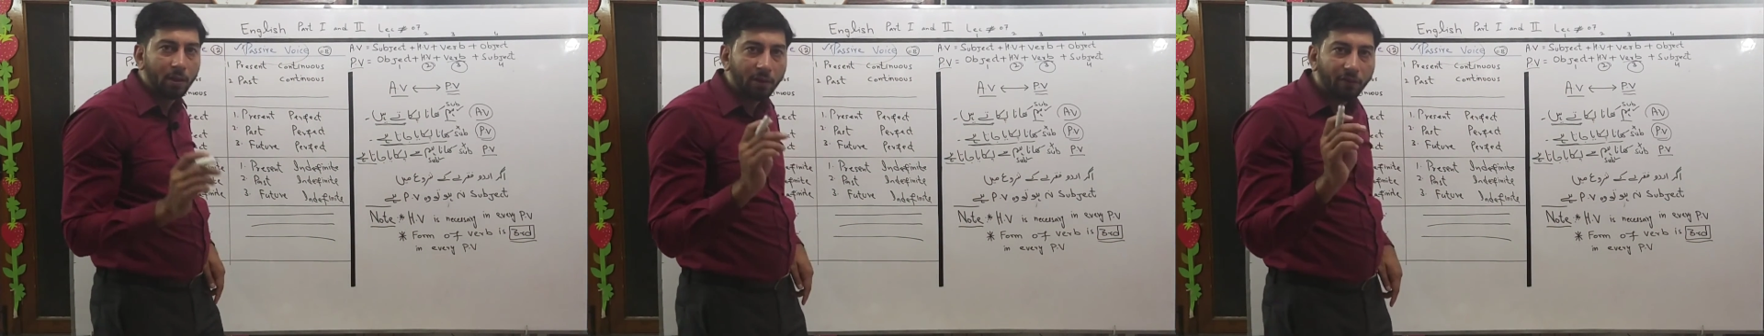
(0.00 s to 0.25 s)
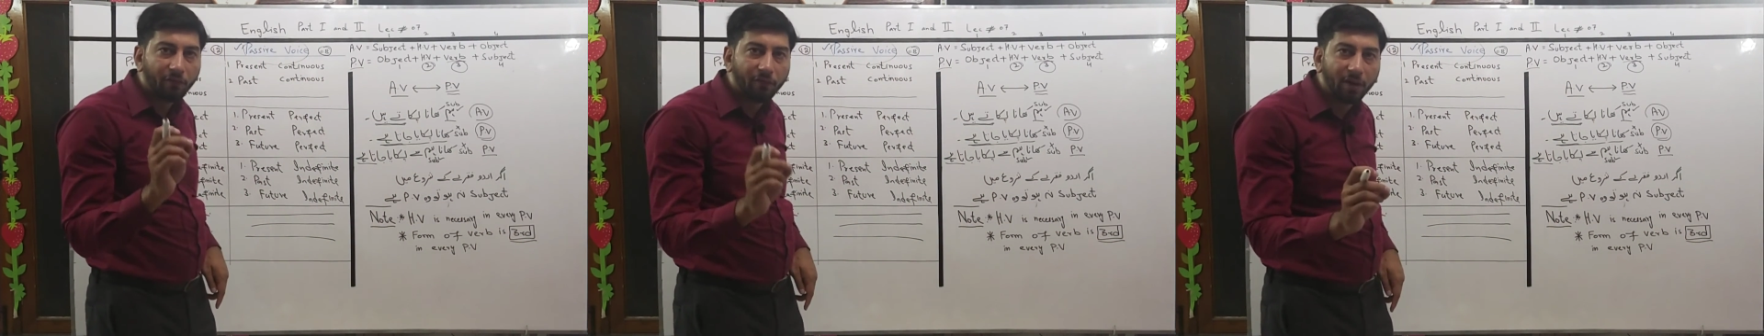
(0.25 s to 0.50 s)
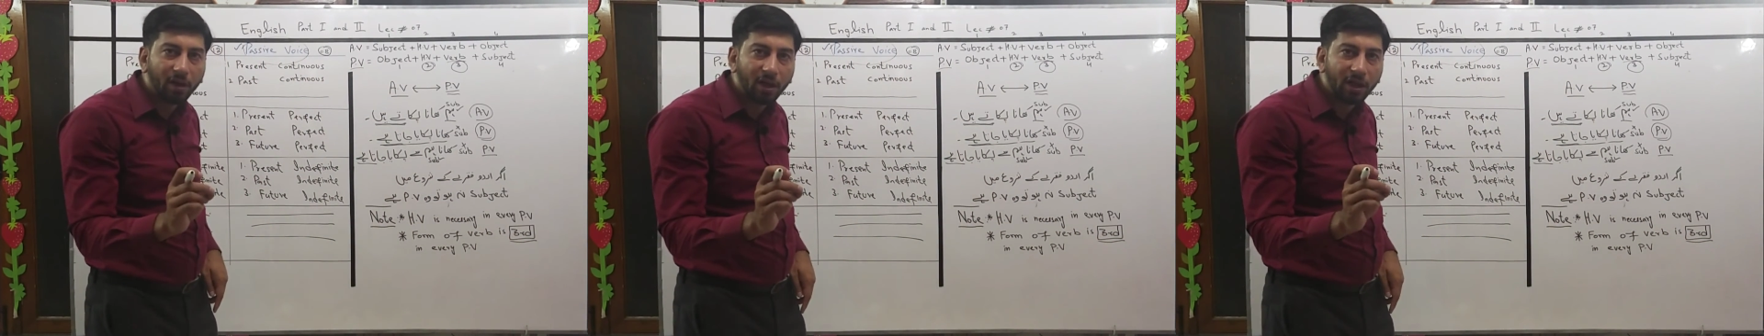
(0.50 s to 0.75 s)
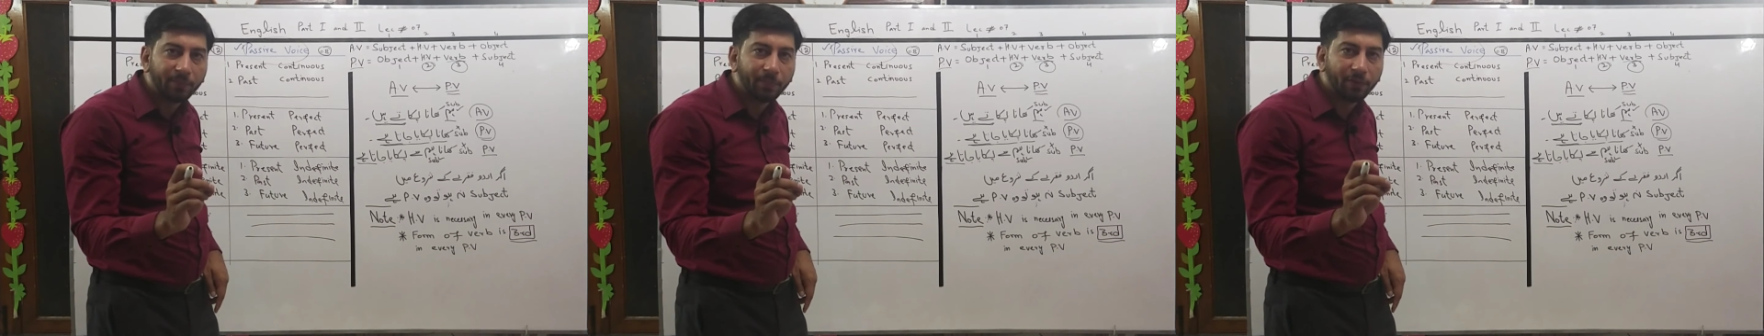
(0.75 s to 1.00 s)

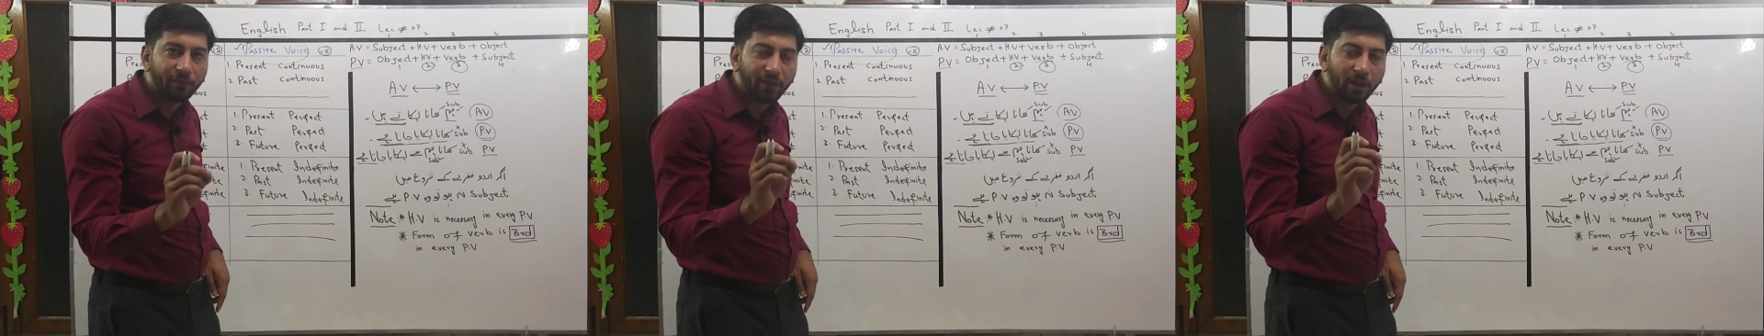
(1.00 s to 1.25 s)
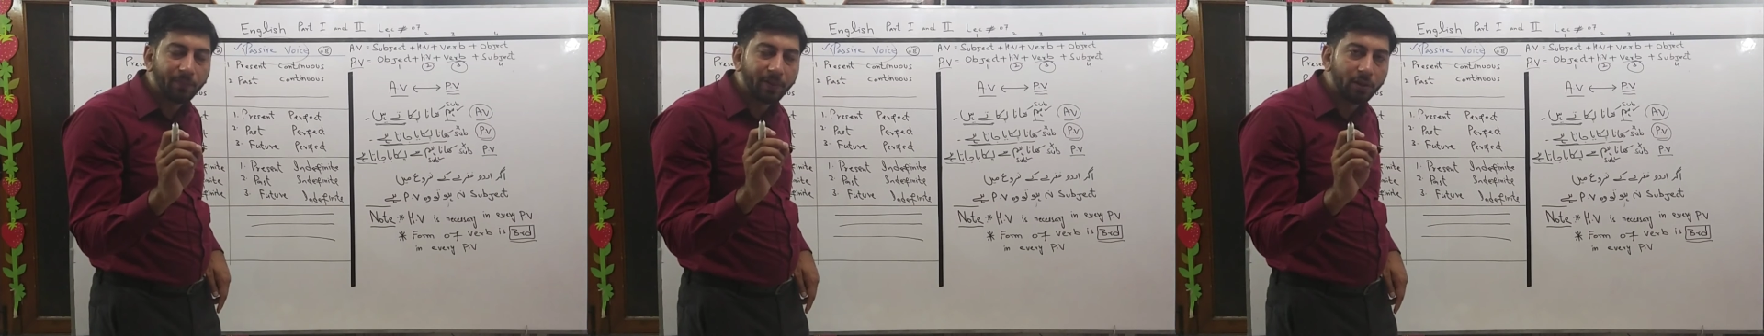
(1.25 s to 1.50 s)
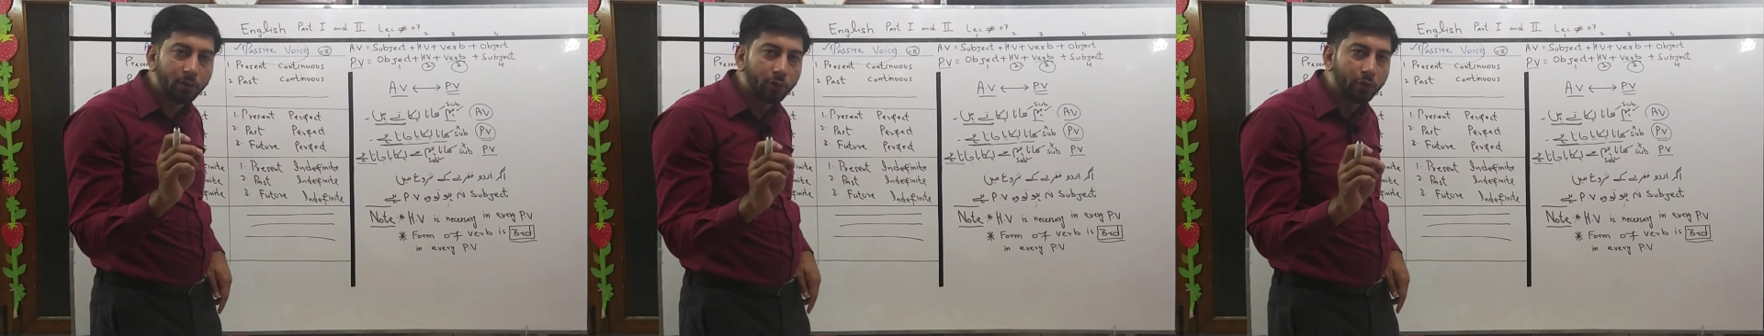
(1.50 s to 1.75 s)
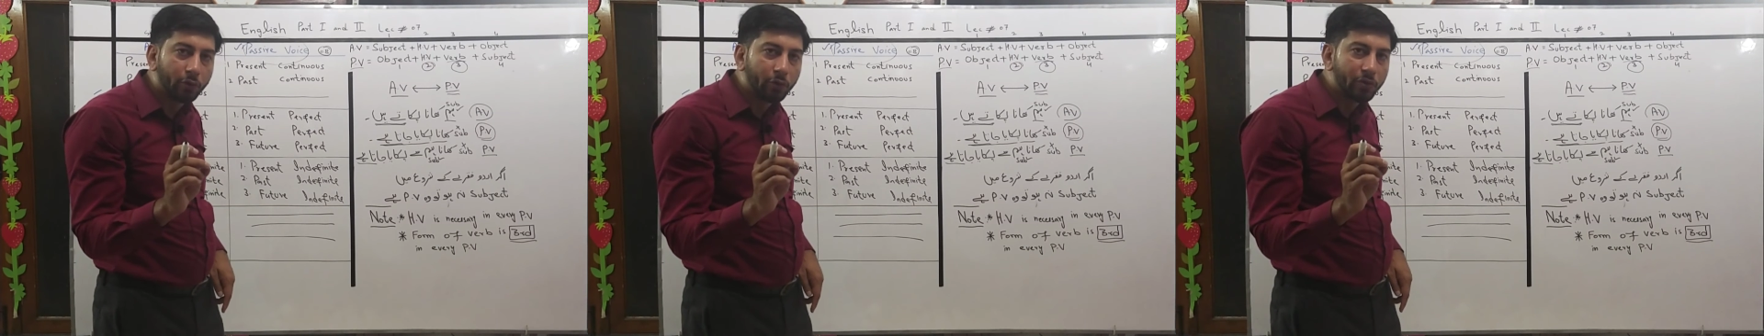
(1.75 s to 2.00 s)
Verb will be
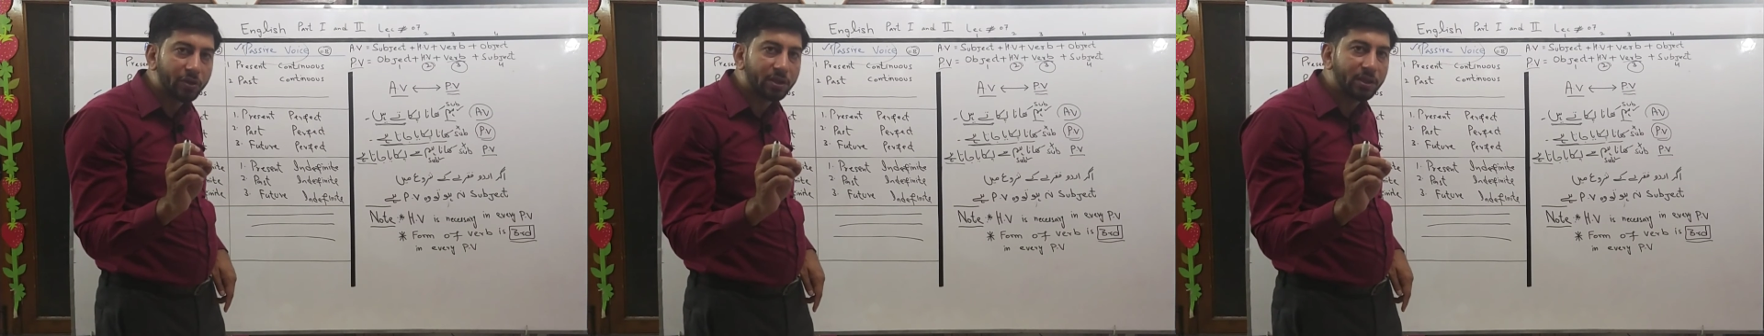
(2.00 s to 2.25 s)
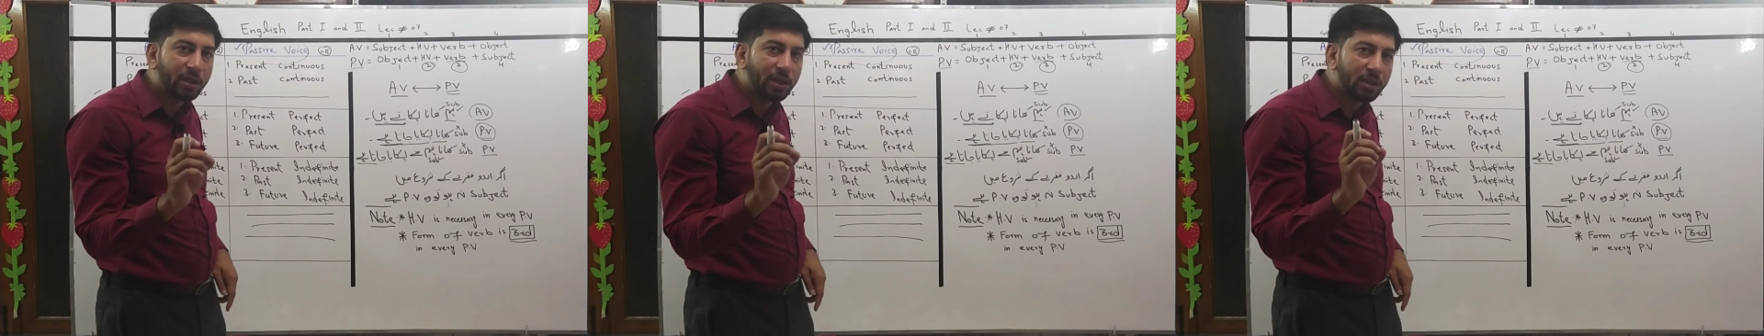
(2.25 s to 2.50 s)
used